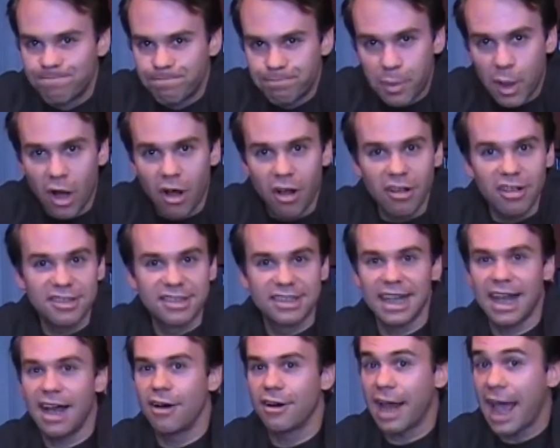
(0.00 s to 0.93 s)

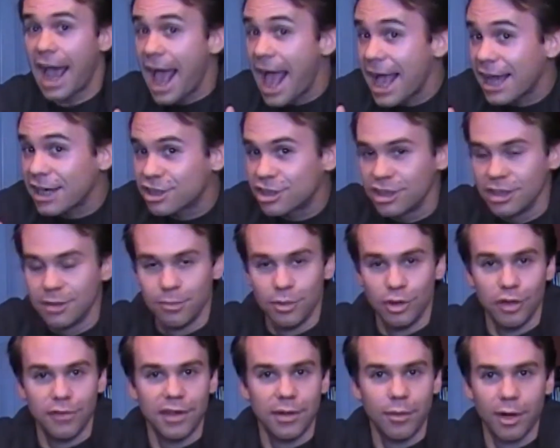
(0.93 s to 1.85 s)
balls-out action
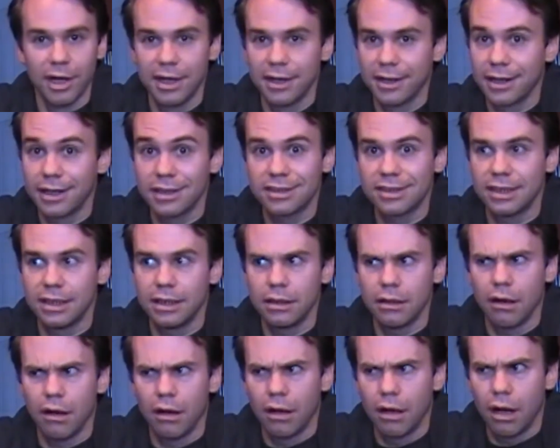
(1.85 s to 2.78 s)
movie where you're going to
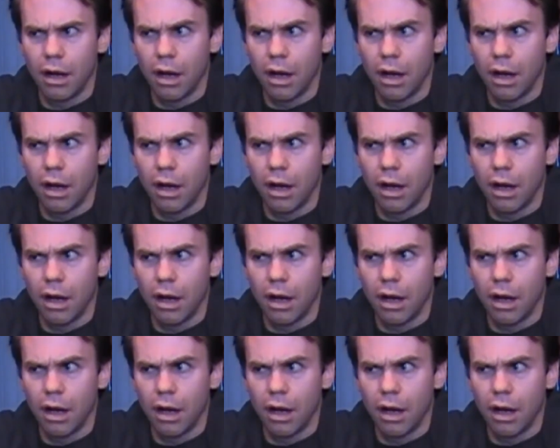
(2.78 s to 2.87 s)
see